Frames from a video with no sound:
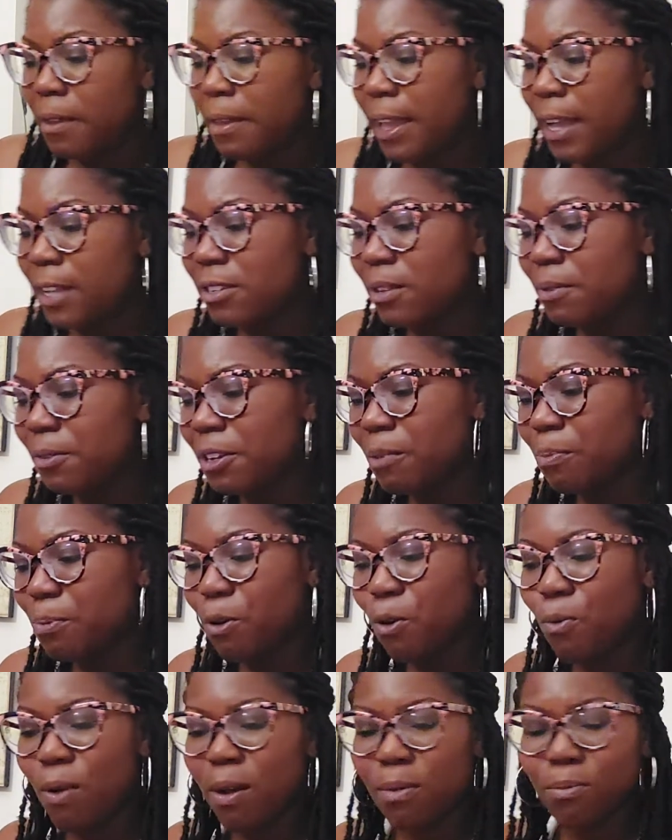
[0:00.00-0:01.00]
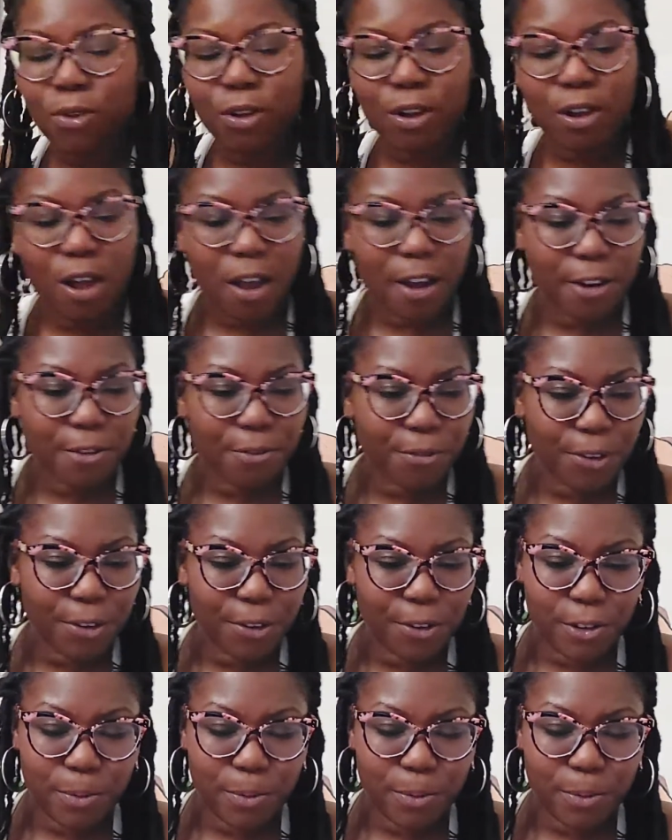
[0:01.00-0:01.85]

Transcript: Cancer, I'm going to pull one more card for you.